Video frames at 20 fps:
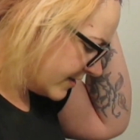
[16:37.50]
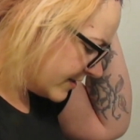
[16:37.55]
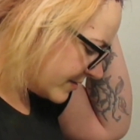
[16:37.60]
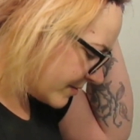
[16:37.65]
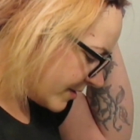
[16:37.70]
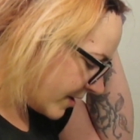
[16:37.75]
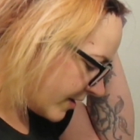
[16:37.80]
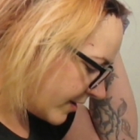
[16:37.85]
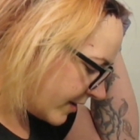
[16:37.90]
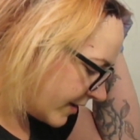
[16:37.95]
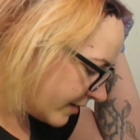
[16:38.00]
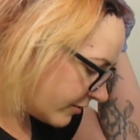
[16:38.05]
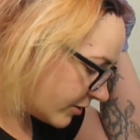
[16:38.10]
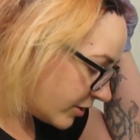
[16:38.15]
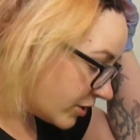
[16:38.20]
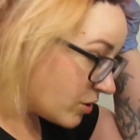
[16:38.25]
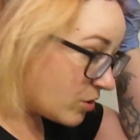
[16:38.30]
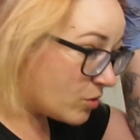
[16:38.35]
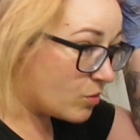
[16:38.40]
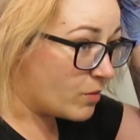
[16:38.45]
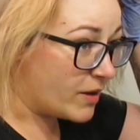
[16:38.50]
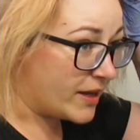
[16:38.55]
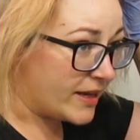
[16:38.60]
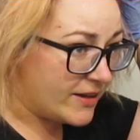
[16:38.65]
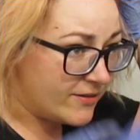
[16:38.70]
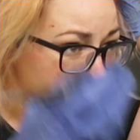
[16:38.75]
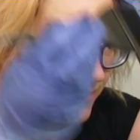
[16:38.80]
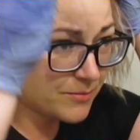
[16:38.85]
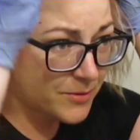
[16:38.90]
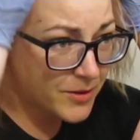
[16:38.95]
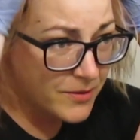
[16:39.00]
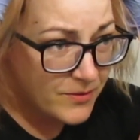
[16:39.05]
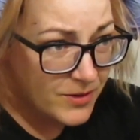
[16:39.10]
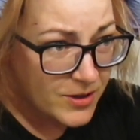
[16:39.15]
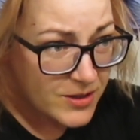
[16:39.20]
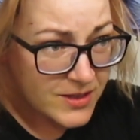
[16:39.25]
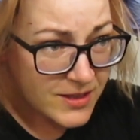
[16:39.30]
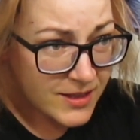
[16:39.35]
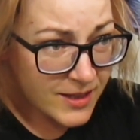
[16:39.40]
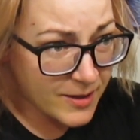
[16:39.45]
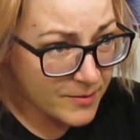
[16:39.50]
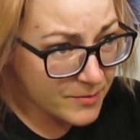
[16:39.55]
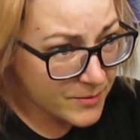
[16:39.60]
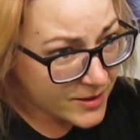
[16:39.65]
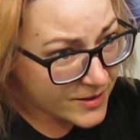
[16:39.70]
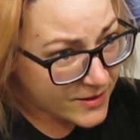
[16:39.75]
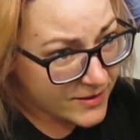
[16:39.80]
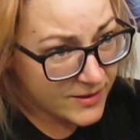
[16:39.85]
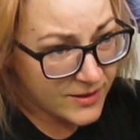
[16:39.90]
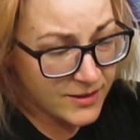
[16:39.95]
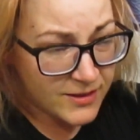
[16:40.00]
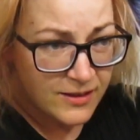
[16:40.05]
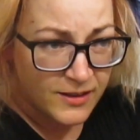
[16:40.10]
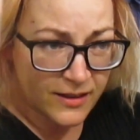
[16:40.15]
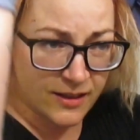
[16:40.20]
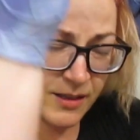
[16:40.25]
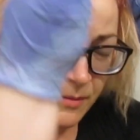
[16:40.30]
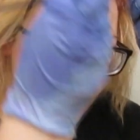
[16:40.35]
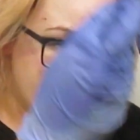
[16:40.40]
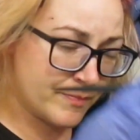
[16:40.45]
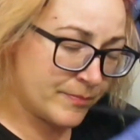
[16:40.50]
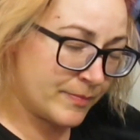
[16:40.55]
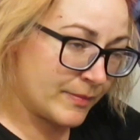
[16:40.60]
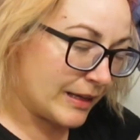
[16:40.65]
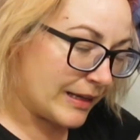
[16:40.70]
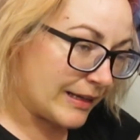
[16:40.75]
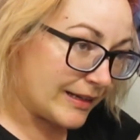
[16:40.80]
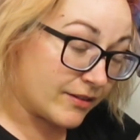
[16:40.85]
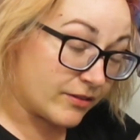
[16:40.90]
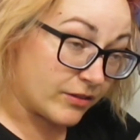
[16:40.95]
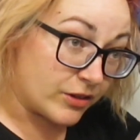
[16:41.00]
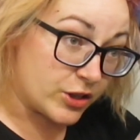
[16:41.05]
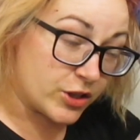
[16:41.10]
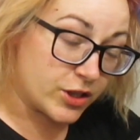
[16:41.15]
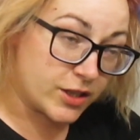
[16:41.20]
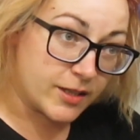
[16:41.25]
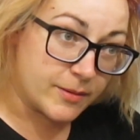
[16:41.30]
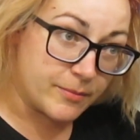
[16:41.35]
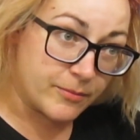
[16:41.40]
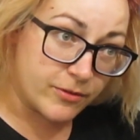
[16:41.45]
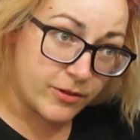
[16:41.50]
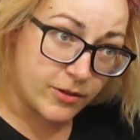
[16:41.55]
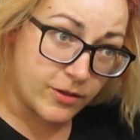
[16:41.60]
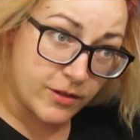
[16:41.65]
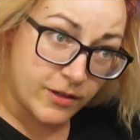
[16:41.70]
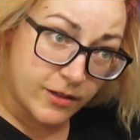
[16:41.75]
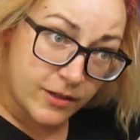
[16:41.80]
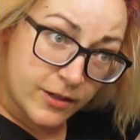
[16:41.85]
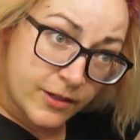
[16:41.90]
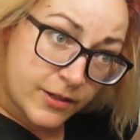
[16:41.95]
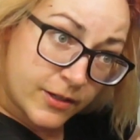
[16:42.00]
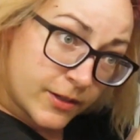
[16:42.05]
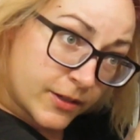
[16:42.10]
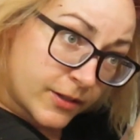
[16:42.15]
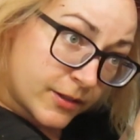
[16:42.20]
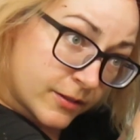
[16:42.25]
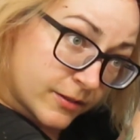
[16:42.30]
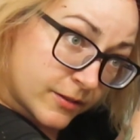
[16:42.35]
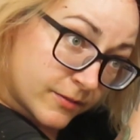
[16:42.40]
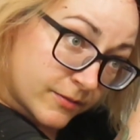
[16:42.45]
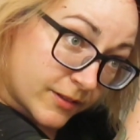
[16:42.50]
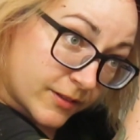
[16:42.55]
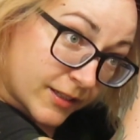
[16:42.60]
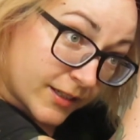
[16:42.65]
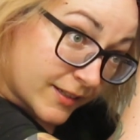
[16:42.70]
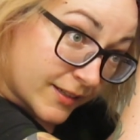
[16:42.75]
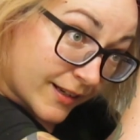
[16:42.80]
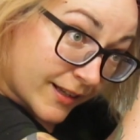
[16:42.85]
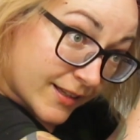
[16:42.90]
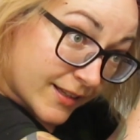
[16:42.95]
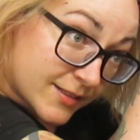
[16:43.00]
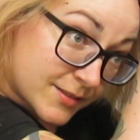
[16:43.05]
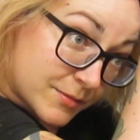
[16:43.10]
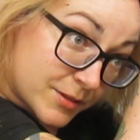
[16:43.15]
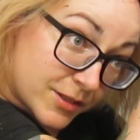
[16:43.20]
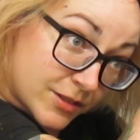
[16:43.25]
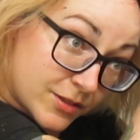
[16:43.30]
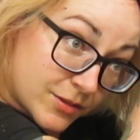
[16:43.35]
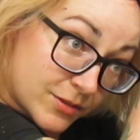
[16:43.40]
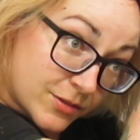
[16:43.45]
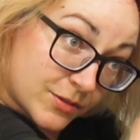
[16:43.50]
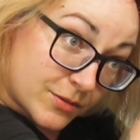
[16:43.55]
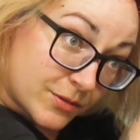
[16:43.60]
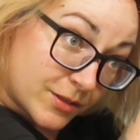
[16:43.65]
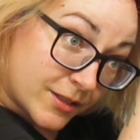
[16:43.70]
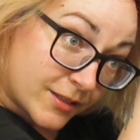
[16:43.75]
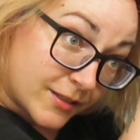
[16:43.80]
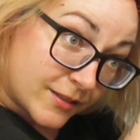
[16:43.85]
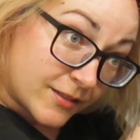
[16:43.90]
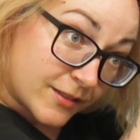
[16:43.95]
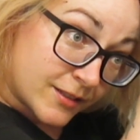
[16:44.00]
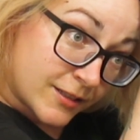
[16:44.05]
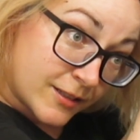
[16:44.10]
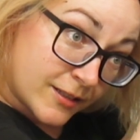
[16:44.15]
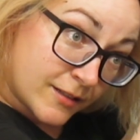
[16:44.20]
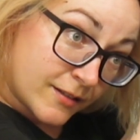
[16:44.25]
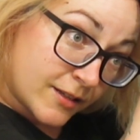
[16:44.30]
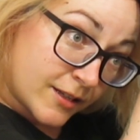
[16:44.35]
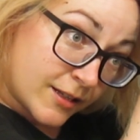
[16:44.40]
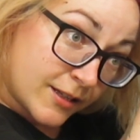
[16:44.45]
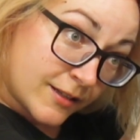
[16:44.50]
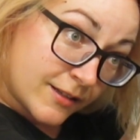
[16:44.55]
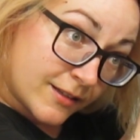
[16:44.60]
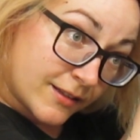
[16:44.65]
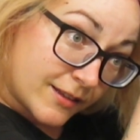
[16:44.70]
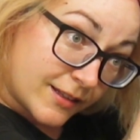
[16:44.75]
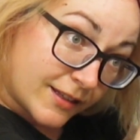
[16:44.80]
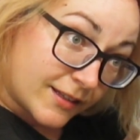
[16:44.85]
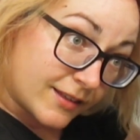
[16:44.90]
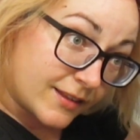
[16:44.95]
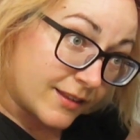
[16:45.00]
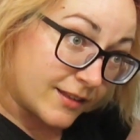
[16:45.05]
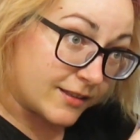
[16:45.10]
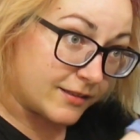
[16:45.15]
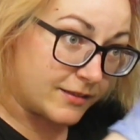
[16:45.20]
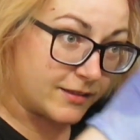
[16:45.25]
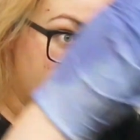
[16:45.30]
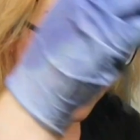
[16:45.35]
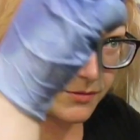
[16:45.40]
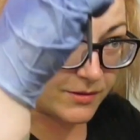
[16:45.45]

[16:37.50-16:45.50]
his bladder ever go away for the first time? Because I never took him for, they didn't ask me to, so I didn't think that it